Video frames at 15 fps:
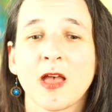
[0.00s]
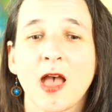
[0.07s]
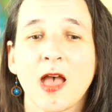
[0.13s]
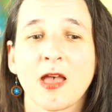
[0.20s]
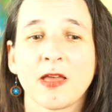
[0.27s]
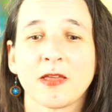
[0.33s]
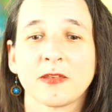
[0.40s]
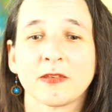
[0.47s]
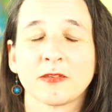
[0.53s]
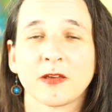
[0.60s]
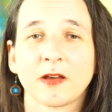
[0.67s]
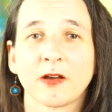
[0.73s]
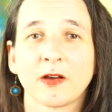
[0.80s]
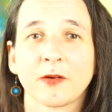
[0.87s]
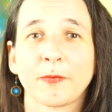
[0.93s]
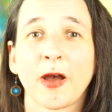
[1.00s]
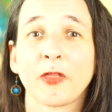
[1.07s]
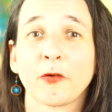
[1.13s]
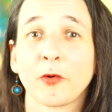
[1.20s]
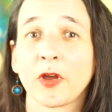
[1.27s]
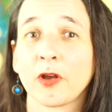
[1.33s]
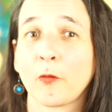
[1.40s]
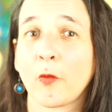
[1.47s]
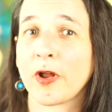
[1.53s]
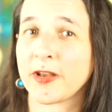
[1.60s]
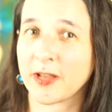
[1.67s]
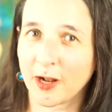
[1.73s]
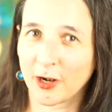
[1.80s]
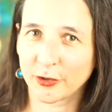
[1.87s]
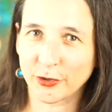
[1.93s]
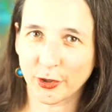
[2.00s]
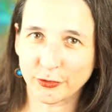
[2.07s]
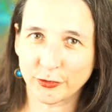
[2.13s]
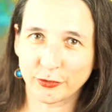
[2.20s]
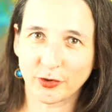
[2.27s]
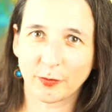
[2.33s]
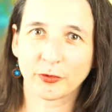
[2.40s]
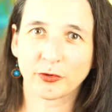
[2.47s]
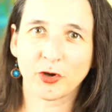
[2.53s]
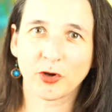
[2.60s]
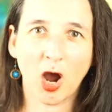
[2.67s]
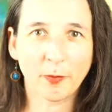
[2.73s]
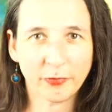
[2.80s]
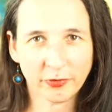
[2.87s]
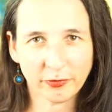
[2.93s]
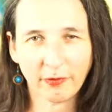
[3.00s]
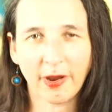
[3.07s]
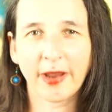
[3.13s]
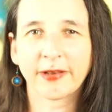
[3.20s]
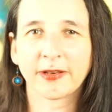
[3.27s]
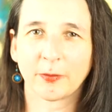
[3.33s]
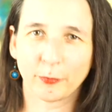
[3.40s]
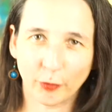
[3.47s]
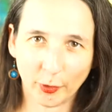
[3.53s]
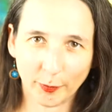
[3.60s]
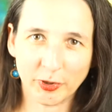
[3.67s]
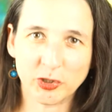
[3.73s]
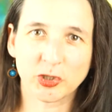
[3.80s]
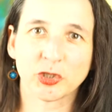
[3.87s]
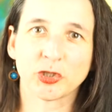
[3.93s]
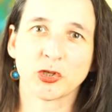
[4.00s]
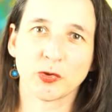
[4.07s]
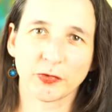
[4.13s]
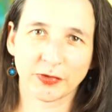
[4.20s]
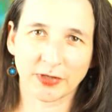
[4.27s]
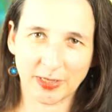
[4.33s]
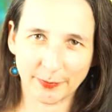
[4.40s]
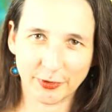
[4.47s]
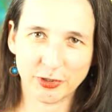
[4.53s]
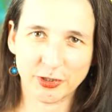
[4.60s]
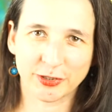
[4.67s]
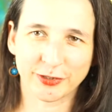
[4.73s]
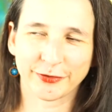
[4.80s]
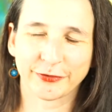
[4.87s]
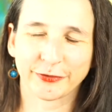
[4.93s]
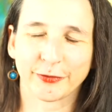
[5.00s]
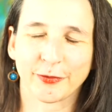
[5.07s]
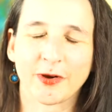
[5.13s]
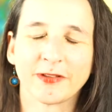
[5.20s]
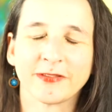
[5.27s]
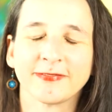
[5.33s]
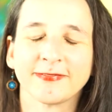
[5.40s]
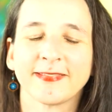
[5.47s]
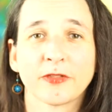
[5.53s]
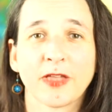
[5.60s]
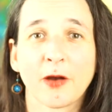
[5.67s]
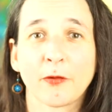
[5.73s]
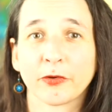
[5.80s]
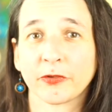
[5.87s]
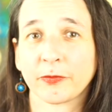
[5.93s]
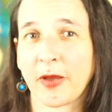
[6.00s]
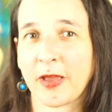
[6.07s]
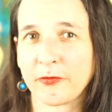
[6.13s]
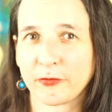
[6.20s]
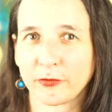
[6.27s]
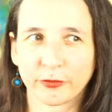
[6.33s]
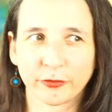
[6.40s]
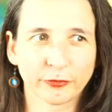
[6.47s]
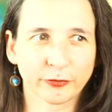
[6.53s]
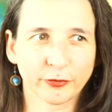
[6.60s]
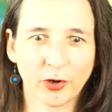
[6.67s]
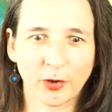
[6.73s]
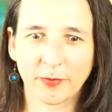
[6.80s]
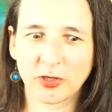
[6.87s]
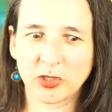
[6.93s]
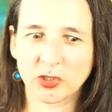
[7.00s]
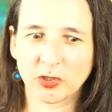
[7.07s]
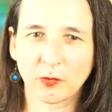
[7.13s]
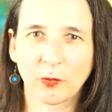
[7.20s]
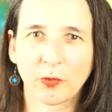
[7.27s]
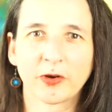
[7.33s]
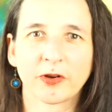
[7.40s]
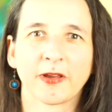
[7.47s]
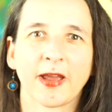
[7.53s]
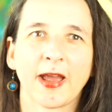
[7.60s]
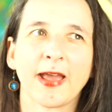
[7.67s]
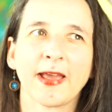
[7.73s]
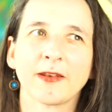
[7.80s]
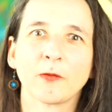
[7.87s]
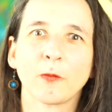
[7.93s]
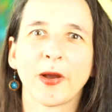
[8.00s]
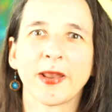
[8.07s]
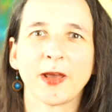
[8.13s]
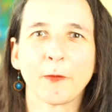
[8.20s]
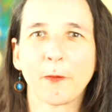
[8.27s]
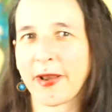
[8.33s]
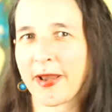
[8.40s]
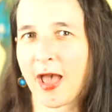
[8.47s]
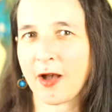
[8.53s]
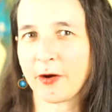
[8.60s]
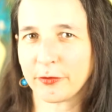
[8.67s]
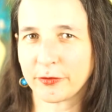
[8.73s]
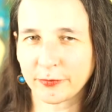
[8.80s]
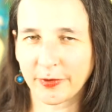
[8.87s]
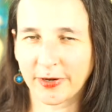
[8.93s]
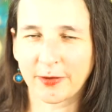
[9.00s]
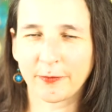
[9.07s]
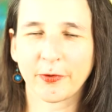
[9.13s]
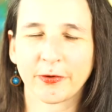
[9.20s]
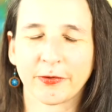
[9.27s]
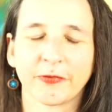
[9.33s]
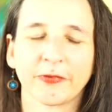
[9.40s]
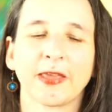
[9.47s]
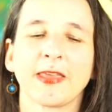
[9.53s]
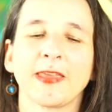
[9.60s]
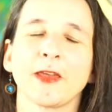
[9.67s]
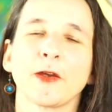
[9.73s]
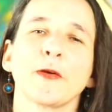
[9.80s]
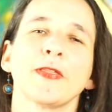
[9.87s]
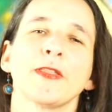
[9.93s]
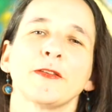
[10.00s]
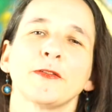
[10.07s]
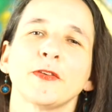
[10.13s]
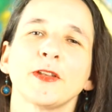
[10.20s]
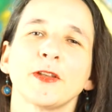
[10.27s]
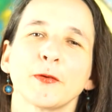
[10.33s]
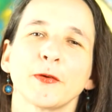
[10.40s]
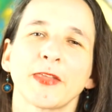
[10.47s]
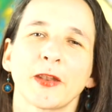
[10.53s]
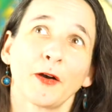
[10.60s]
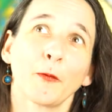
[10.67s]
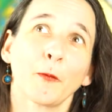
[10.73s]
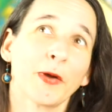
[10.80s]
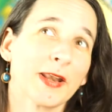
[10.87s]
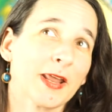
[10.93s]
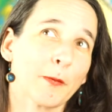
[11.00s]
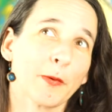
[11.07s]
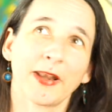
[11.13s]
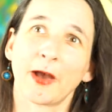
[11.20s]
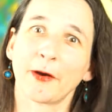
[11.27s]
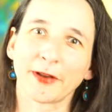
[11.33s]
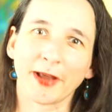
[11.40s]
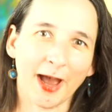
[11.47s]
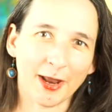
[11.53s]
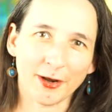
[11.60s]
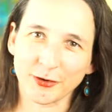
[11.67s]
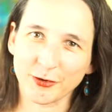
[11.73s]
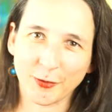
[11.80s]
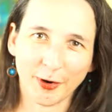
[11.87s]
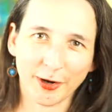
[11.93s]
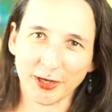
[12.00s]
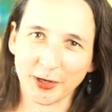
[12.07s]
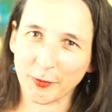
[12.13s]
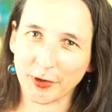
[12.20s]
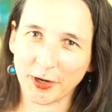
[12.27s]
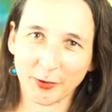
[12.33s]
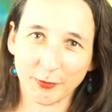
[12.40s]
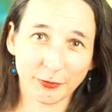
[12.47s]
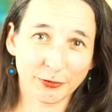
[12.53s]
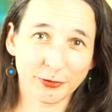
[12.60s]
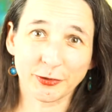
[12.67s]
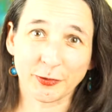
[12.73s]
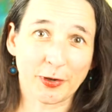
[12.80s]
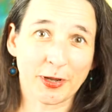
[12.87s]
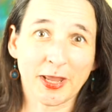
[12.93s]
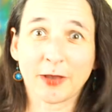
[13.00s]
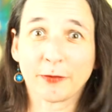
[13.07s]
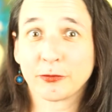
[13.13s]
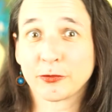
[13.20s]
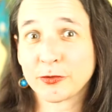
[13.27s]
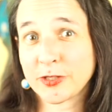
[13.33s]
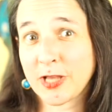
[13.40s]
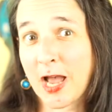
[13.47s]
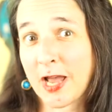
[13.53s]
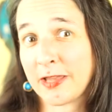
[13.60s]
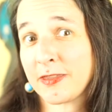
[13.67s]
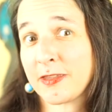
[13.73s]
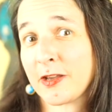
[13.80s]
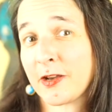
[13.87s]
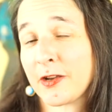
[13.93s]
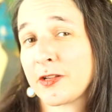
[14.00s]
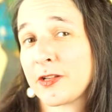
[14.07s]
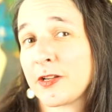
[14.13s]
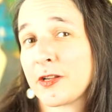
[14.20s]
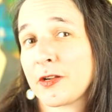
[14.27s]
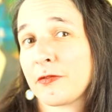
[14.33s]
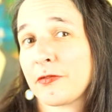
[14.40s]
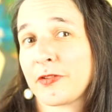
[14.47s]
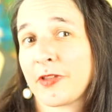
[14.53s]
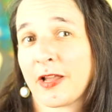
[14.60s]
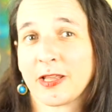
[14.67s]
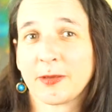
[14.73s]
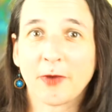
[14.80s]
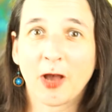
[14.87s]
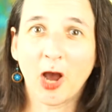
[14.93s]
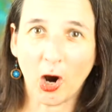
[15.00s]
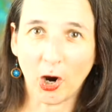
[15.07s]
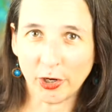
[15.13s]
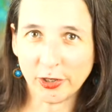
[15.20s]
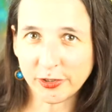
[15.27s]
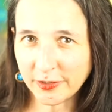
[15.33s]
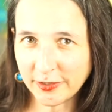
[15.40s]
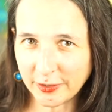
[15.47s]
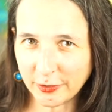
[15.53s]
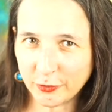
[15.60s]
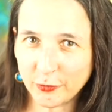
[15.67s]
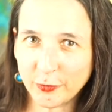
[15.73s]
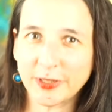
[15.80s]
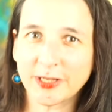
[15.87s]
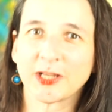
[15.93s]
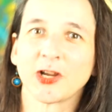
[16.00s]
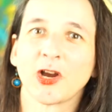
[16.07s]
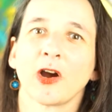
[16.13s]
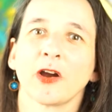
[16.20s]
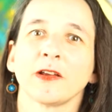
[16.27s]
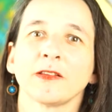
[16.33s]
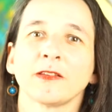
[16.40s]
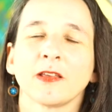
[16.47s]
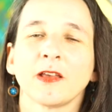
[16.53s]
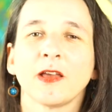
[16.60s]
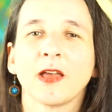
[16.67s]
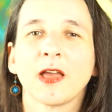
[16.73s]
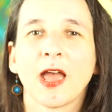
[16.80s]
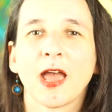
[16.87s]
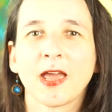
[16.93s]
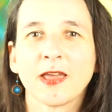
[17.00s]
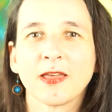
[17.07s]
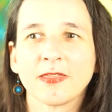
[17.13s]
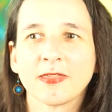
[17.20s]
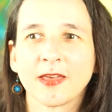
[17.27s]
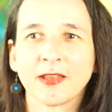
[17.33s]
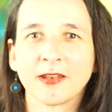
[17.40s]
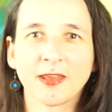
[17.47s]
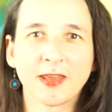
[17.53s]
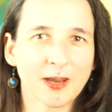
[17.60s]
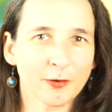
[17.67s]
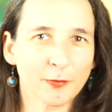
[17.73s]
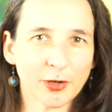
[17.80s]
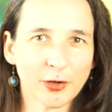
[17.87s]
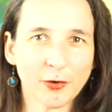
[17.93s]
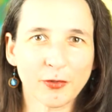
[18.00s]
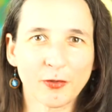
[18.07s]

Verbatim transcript: And uh, by the way, one day I'll talk to you about copyright and permission to use images and so on. That was my first commission work. And when I went out, what I want to say here in this video is that when I went out, I had no idea what I was doing. I was just had the idea of selling my art on little greeting cards. And then here we go.